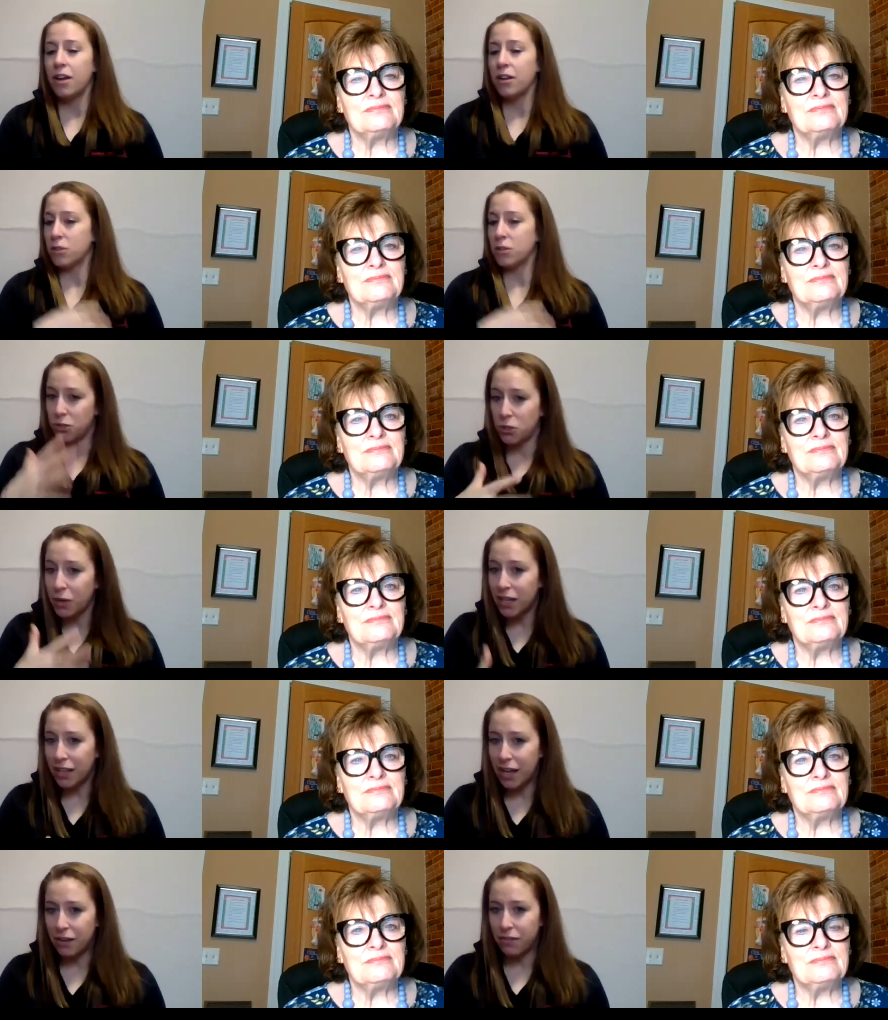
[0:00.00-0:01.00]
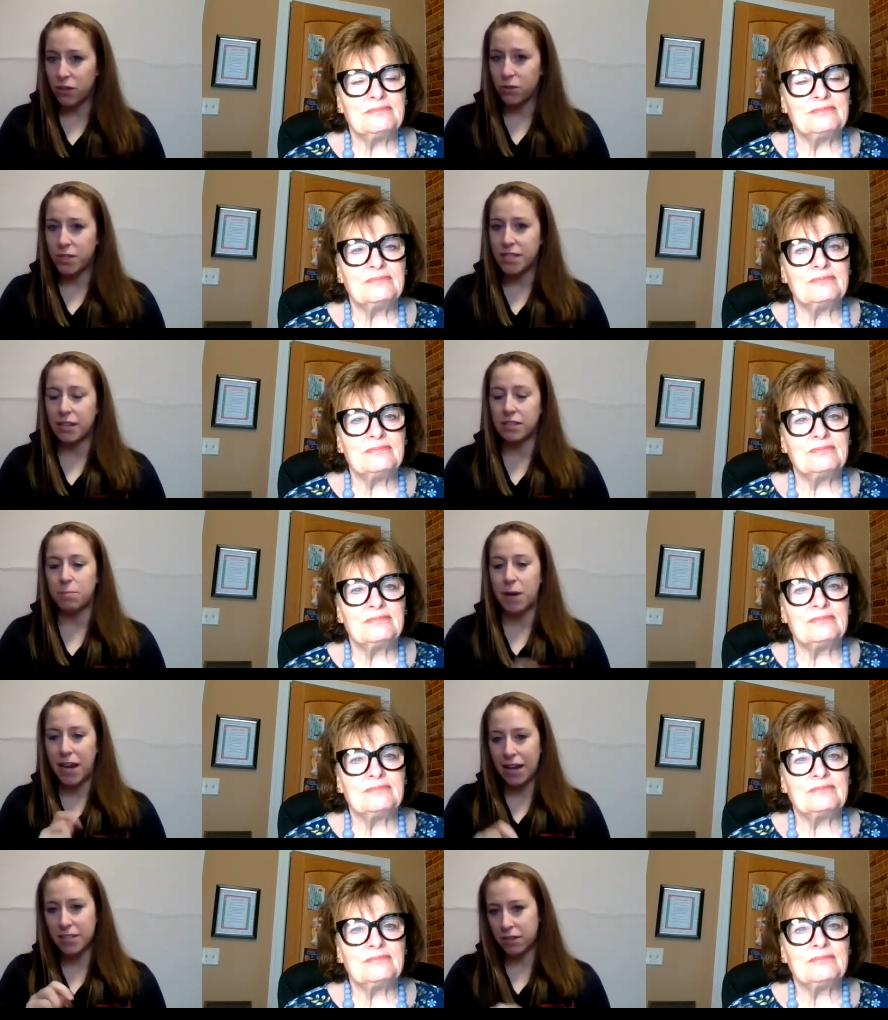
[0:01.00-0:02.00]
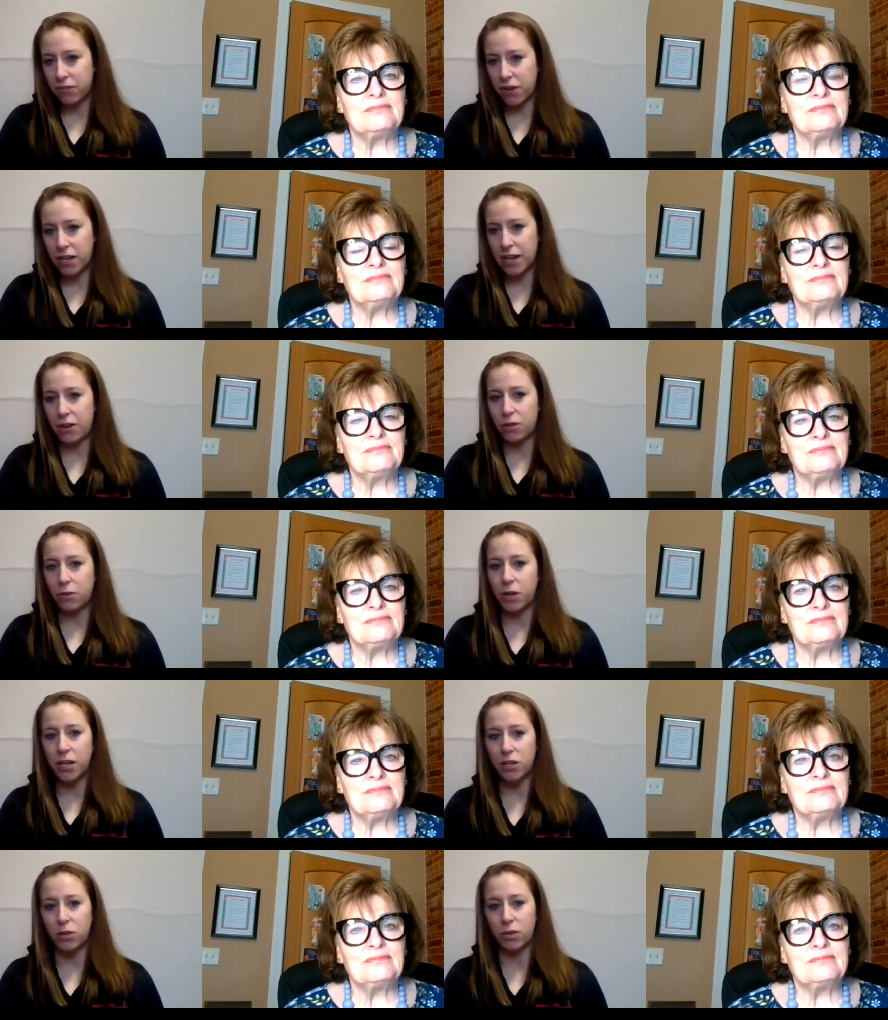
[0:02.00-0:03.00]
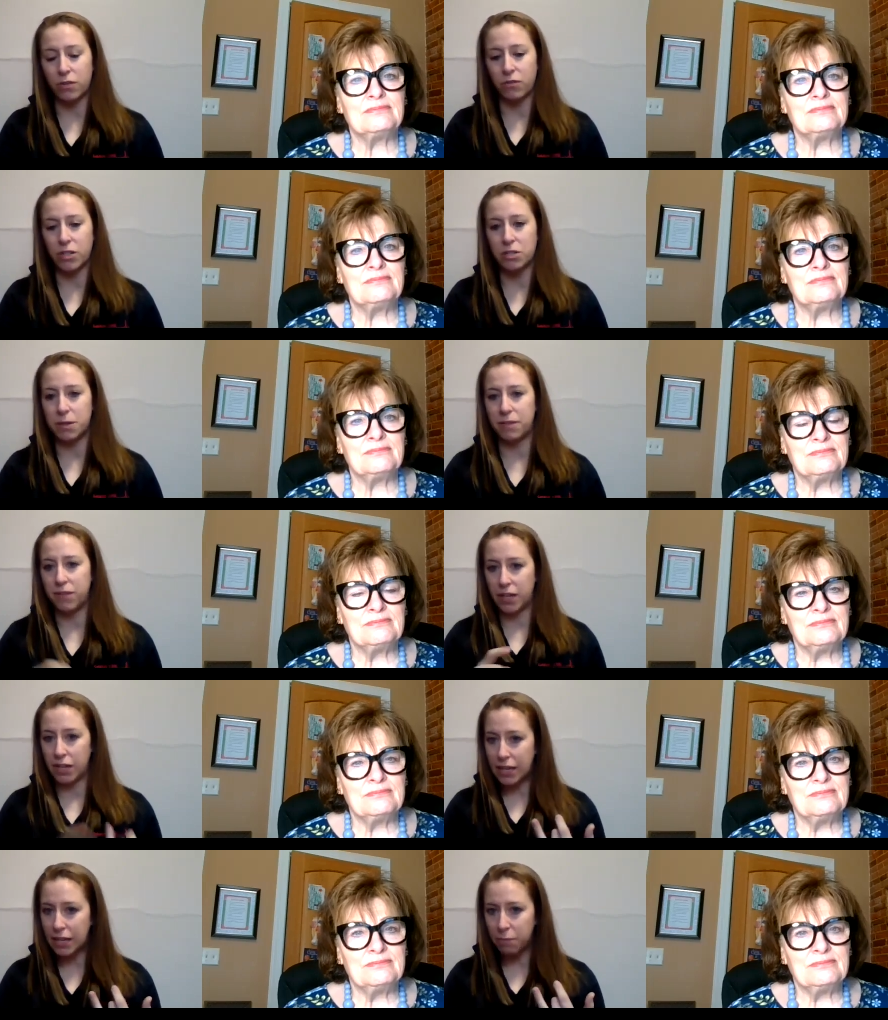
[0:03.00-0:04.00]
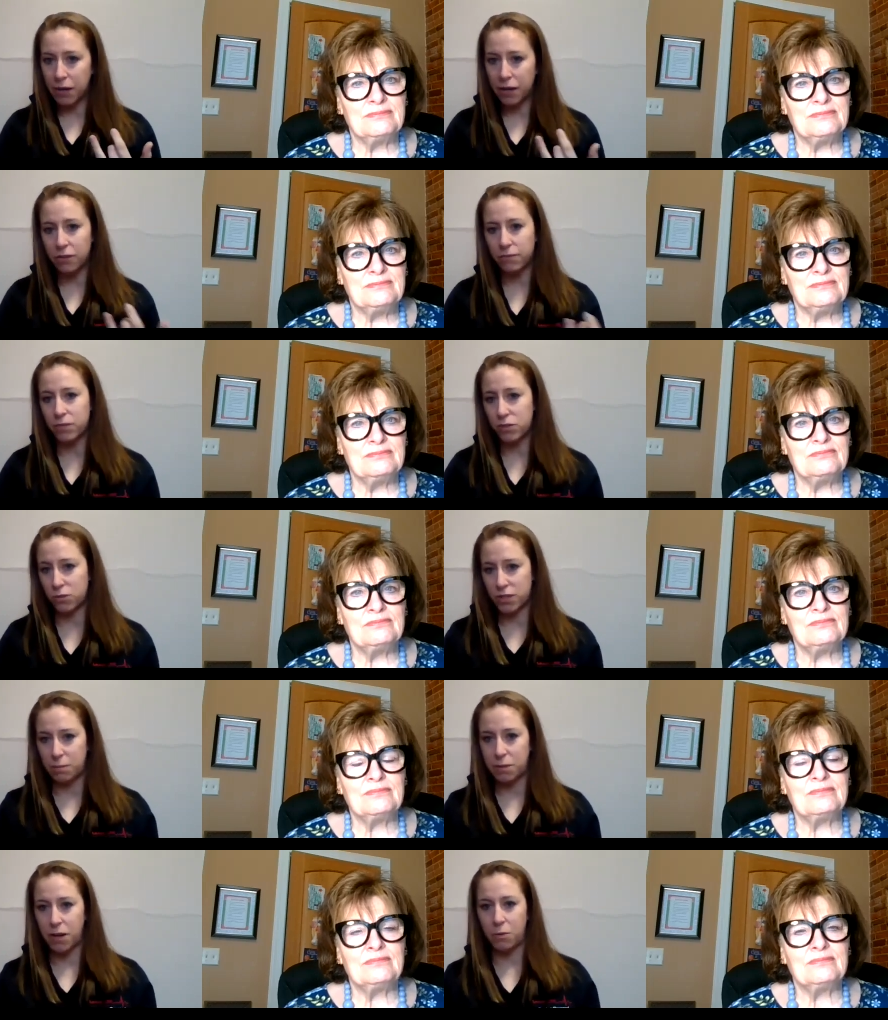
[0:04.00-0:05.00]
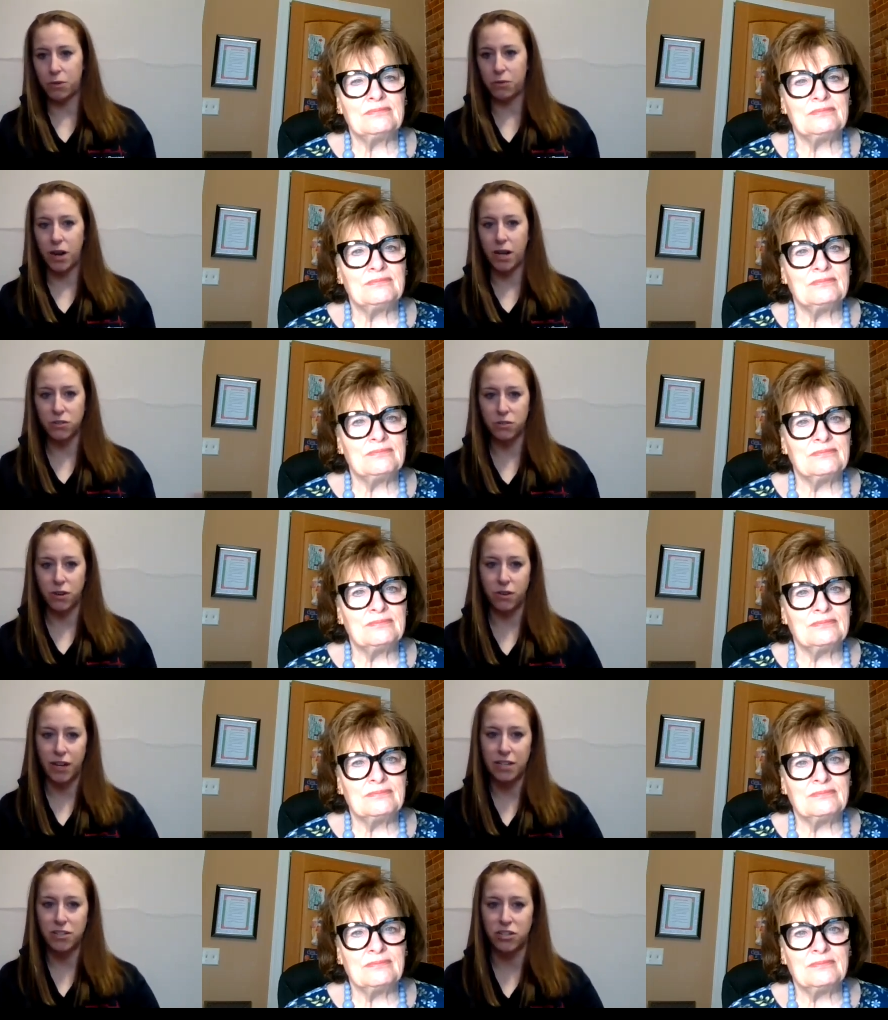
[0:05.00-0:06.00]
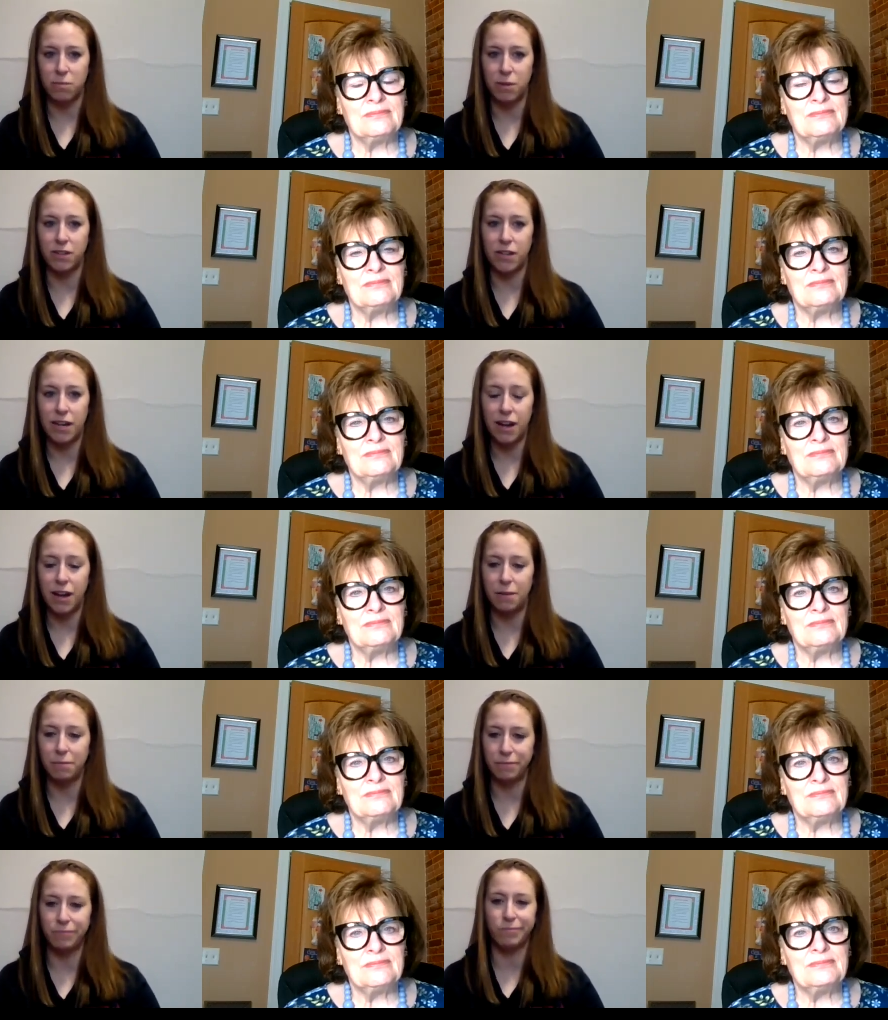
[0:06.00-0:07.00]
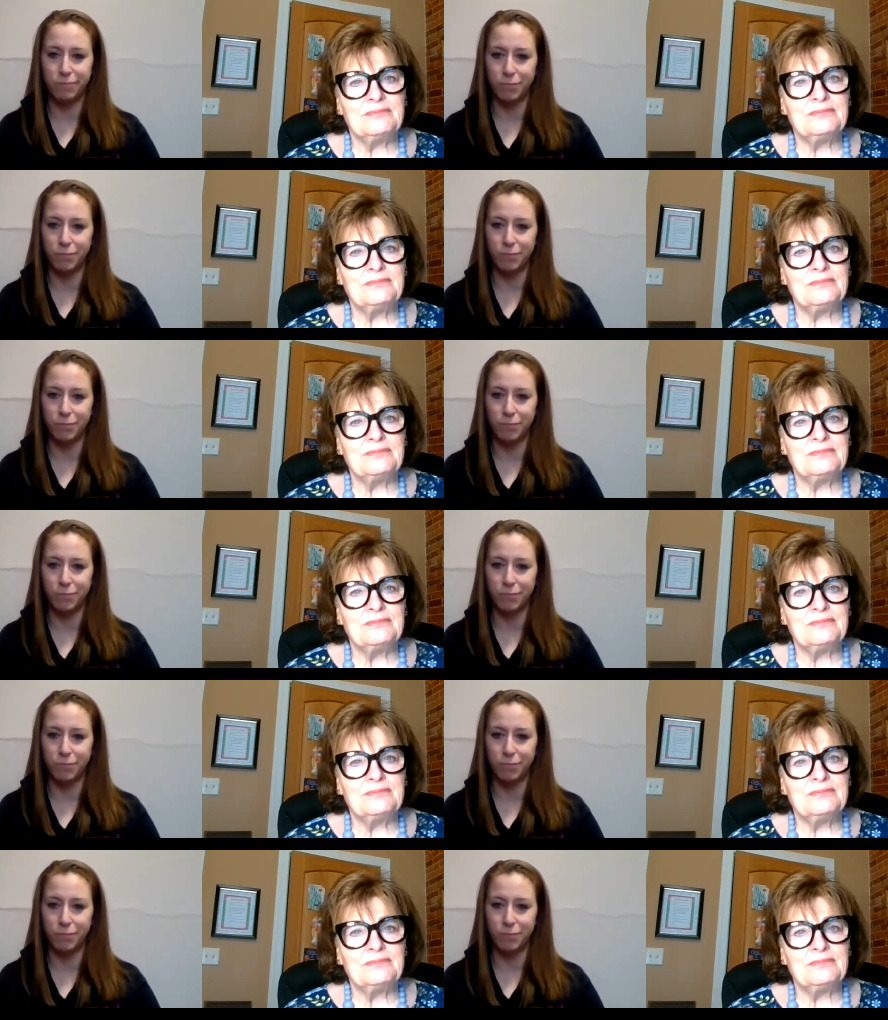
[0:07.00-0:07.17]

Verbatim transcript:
Speaker 1: So we're doing a lot of those things, but as of right now, you can reach me via email. So C P R with Rexroad at gmail dot com,